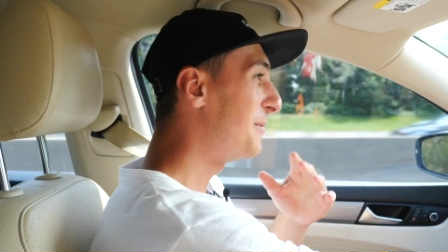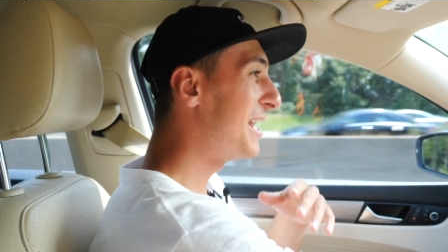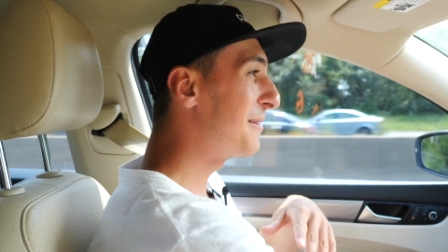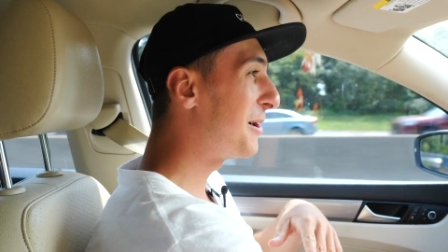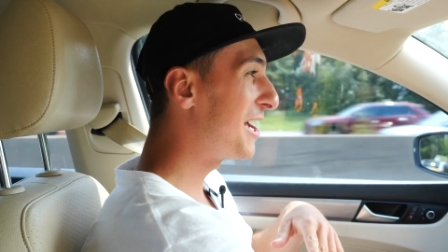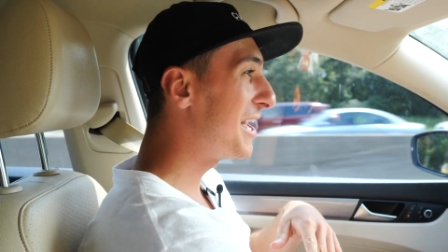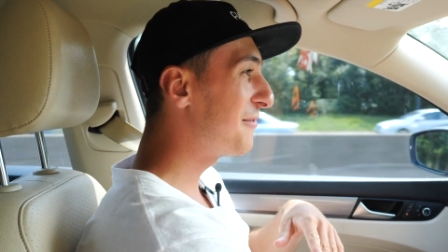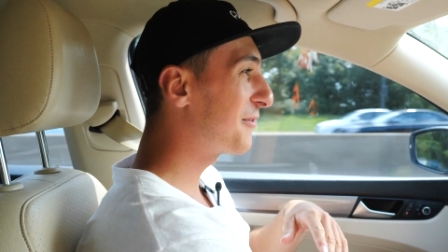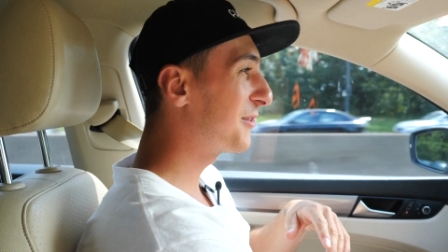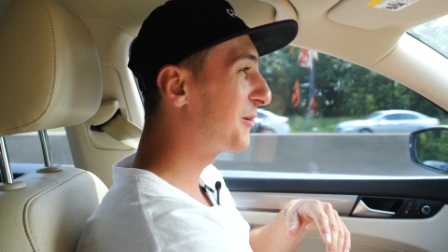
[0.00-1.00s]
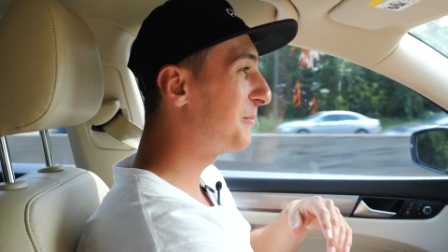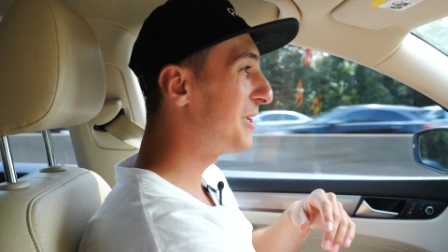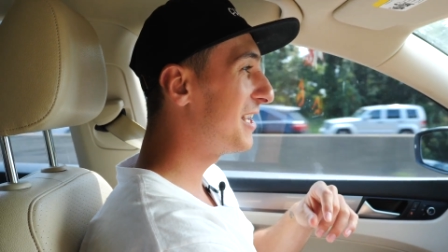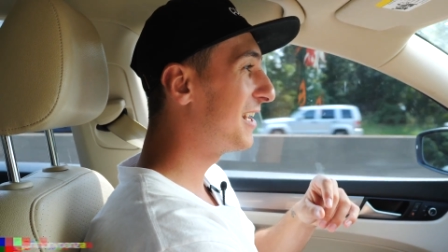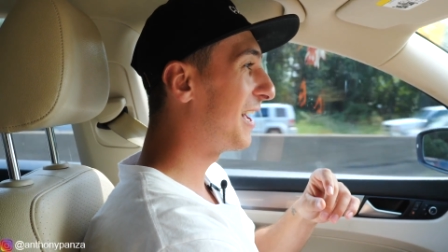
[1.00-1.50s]
Been MIA for a little
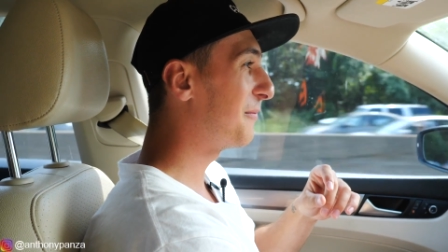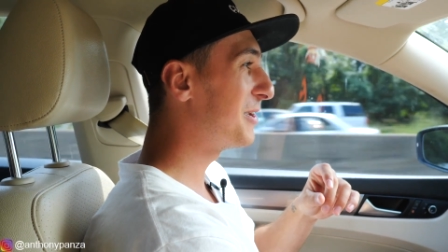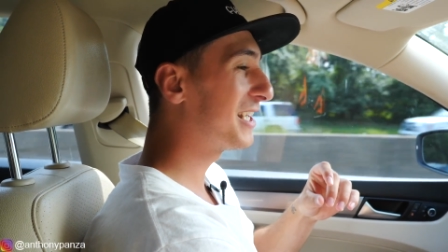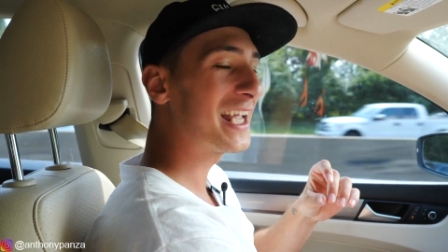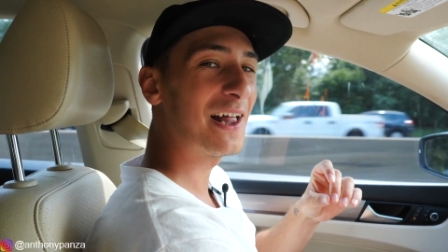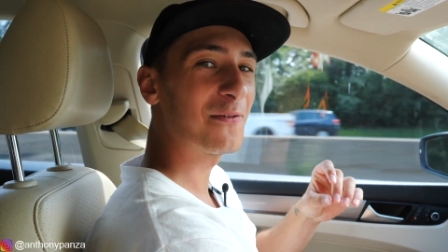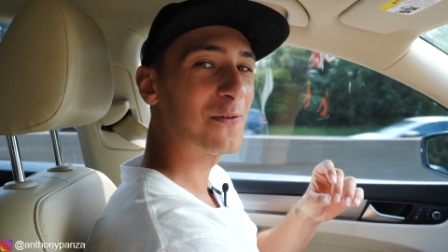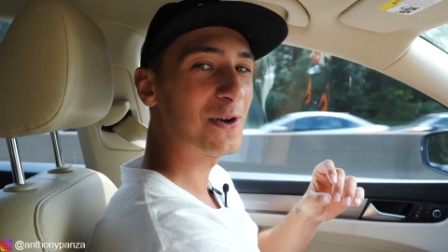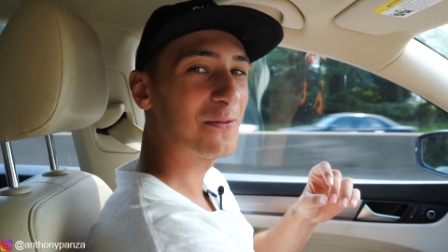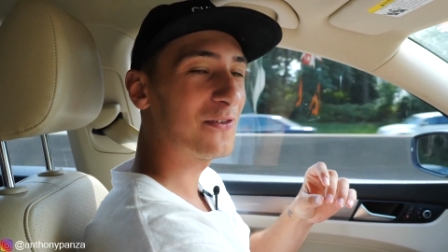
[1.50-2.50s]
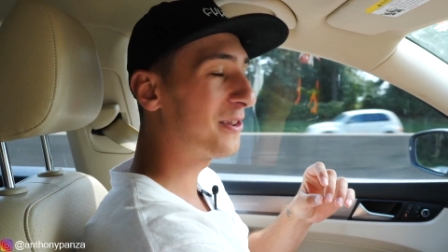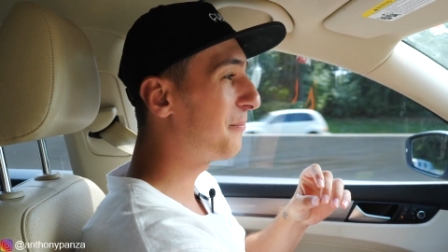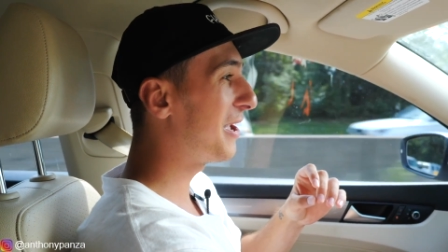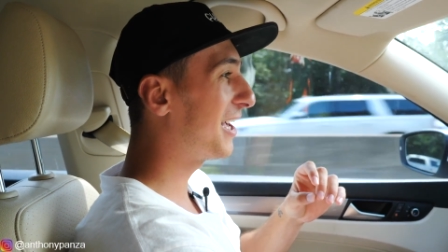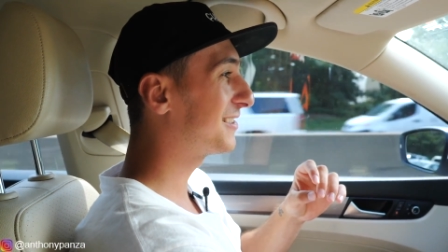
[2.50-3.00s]
bit. I've been in California for the
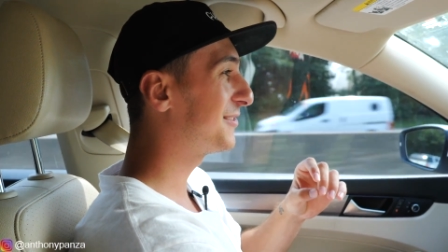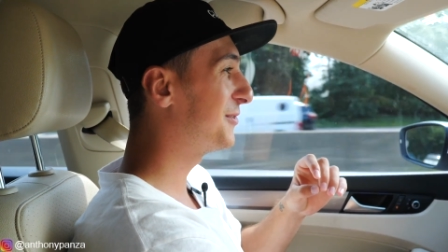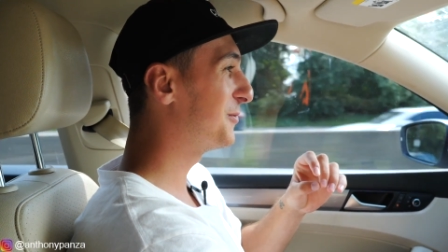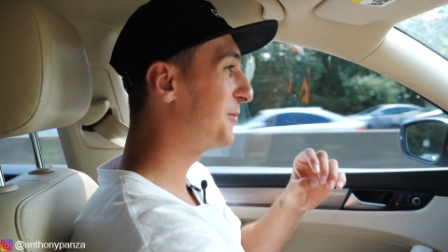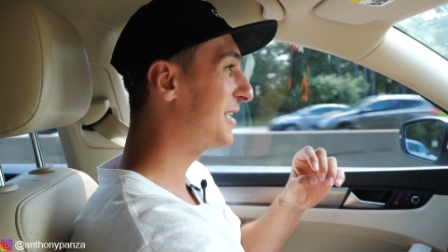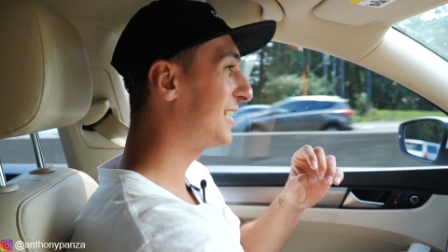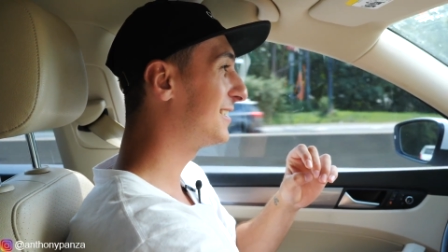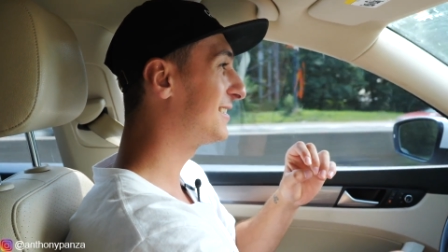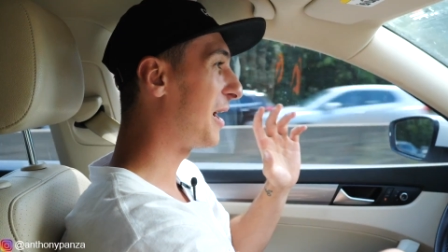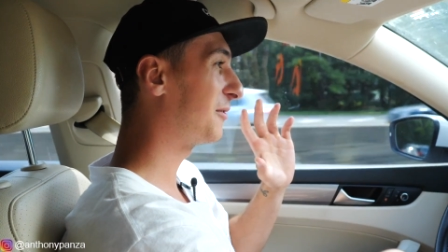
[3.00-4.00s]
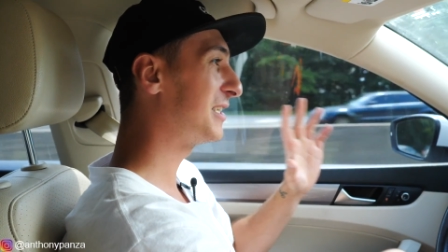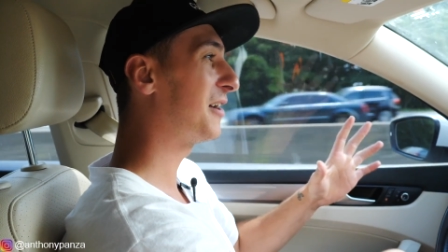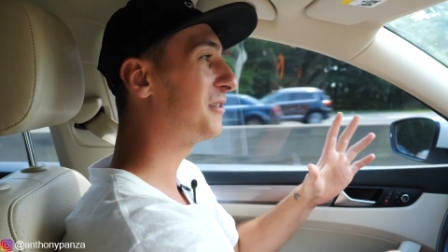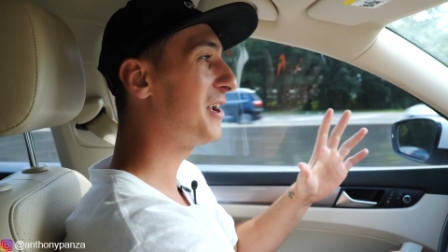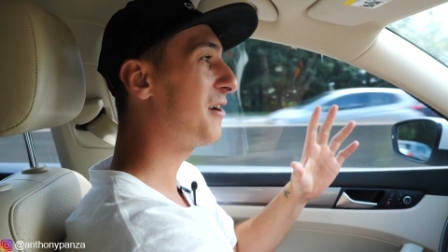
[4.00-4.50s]
past 2 weeks. I was
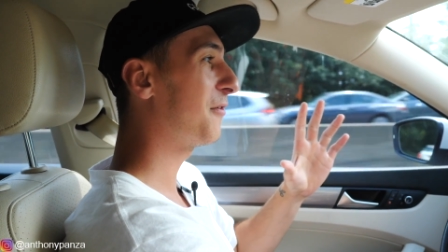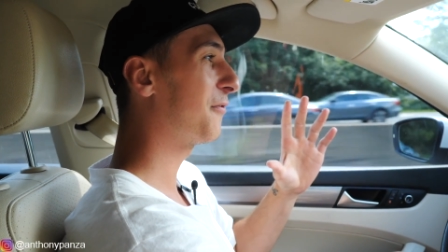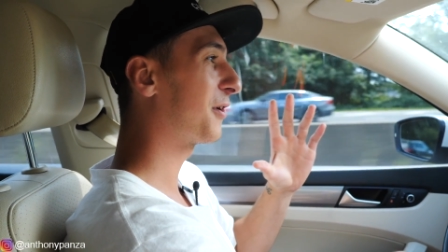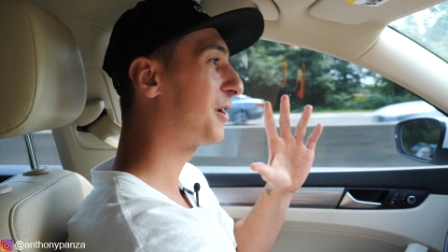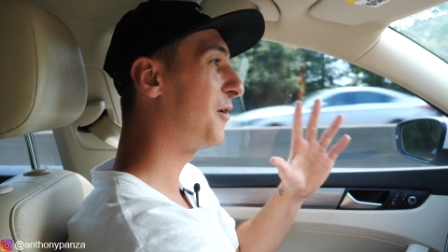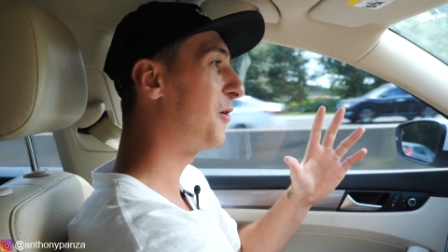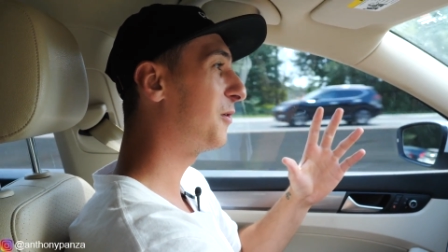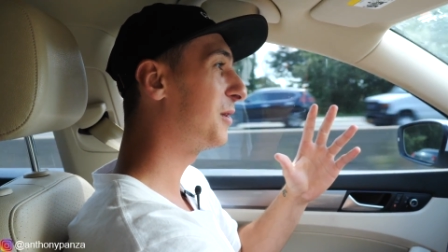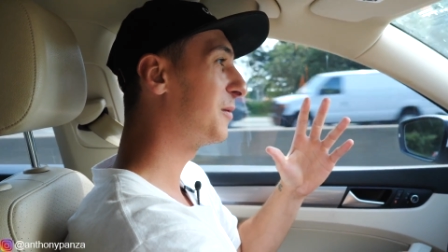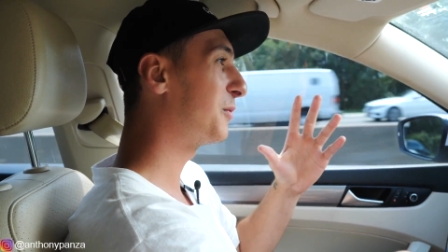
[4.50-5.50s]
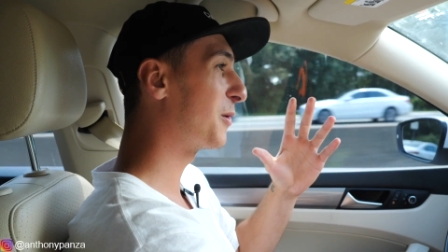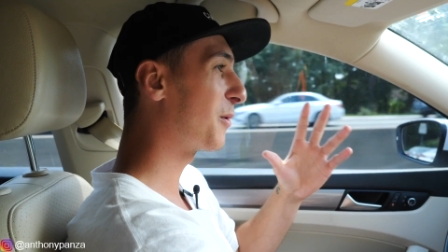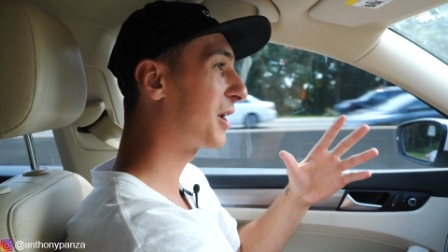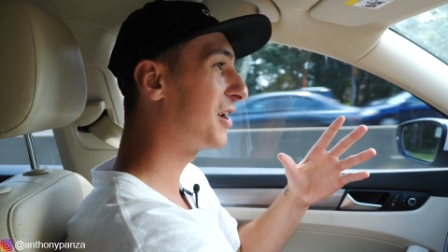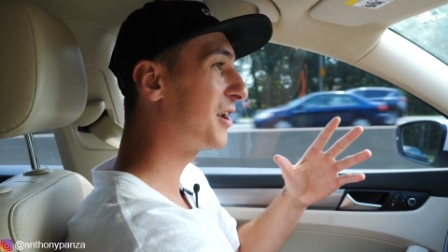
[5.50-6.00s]
out there for Colt. We were
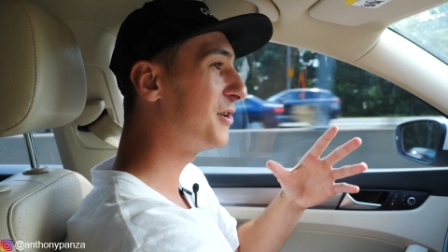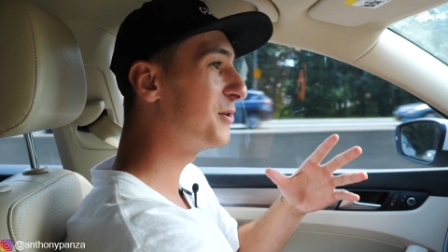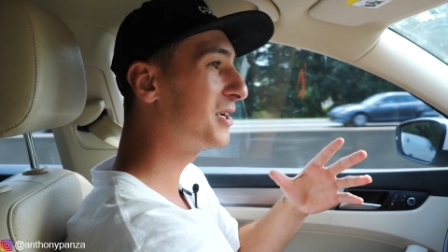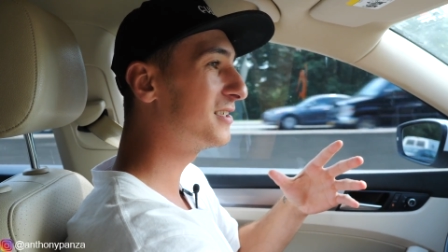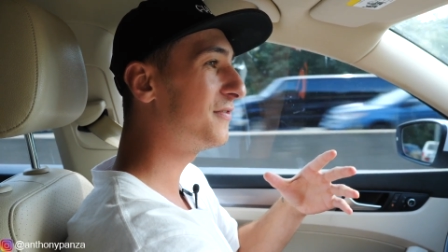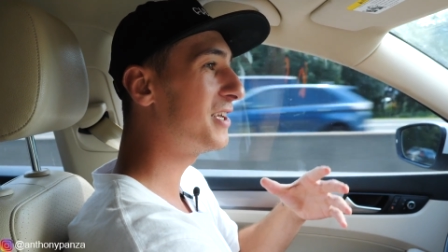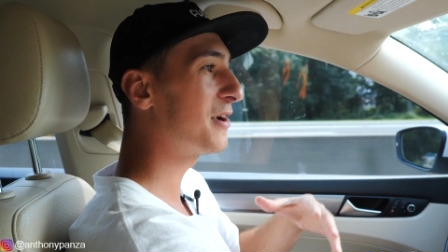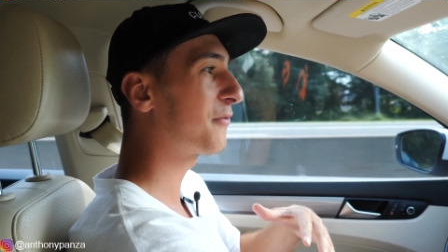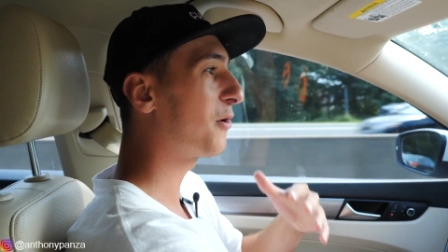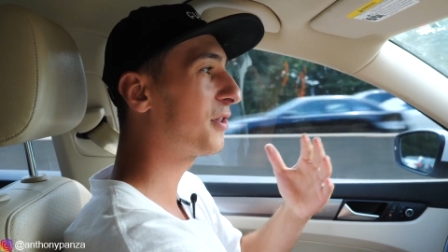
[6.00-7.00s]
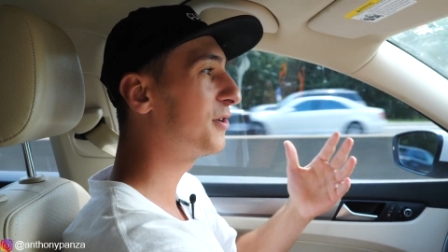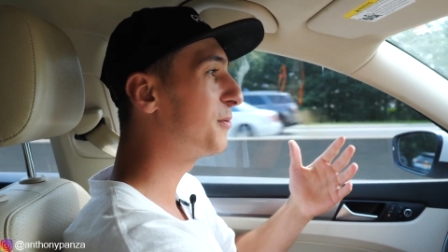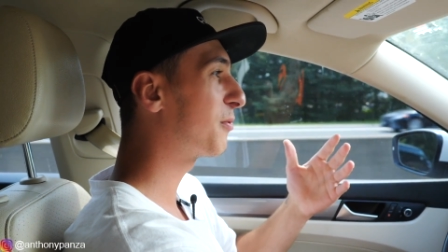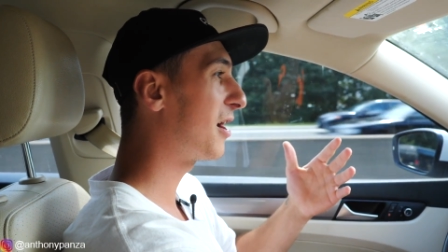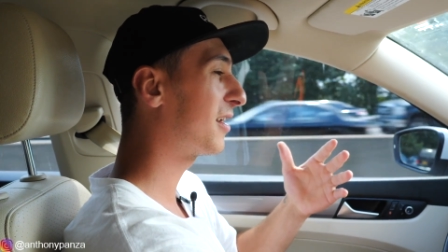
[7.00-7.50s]
working on a new goods video for all the
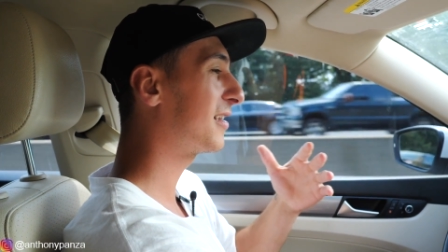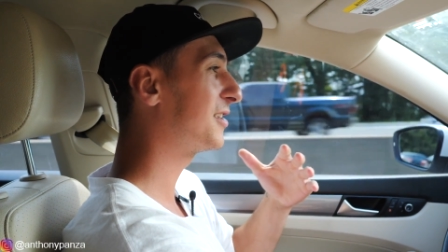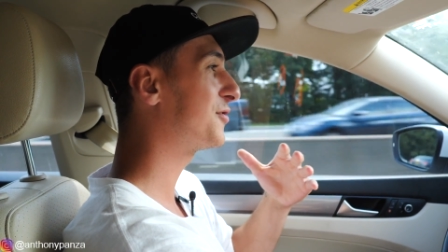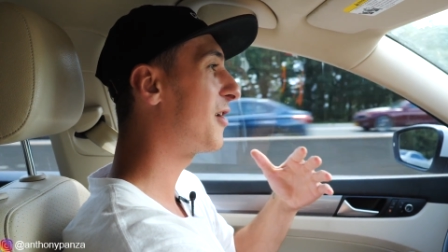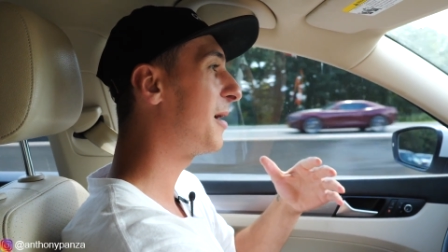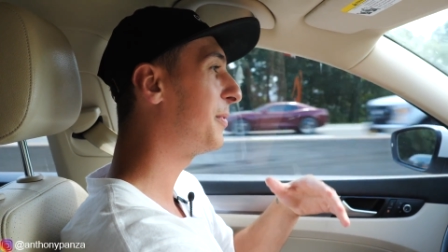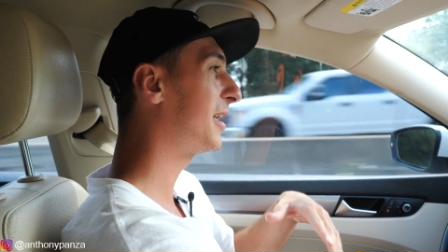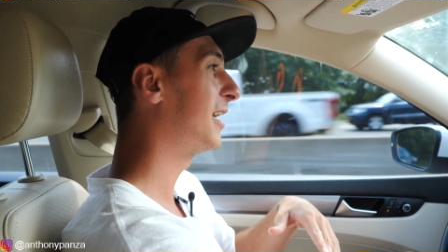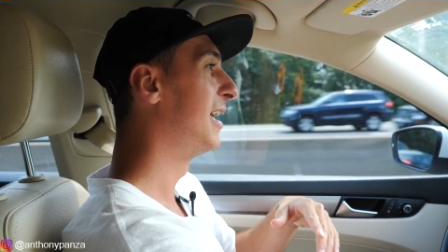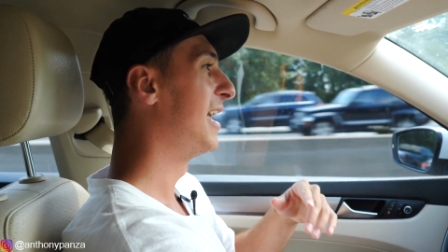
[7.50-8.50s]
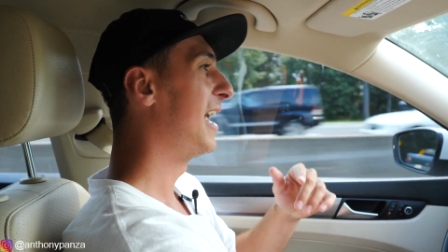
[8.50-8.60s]
new product that's dropping.